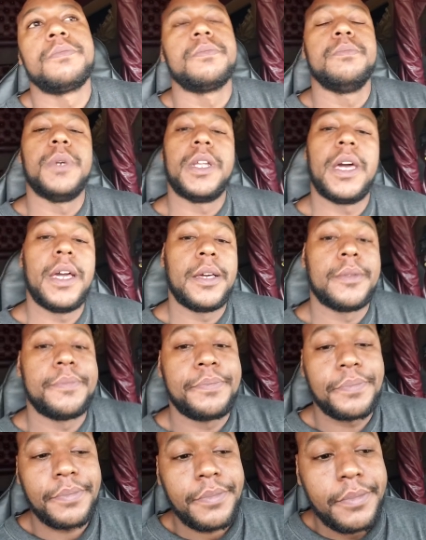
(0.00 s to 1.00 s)
But hey,
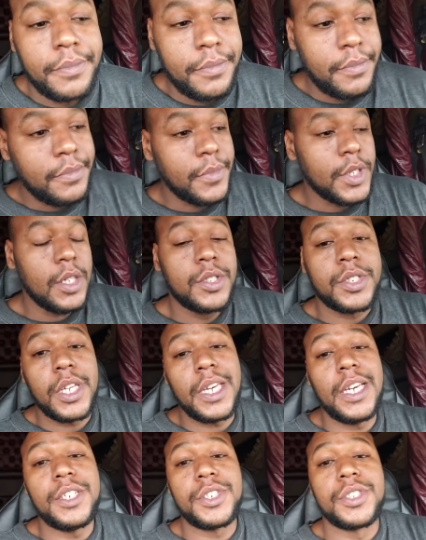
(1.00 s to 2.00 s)
to
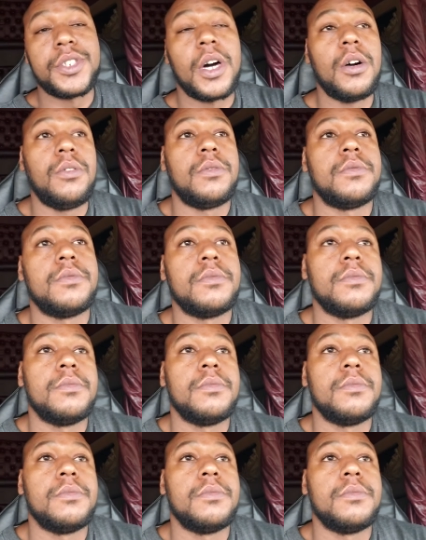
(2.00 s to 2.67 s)
each his own.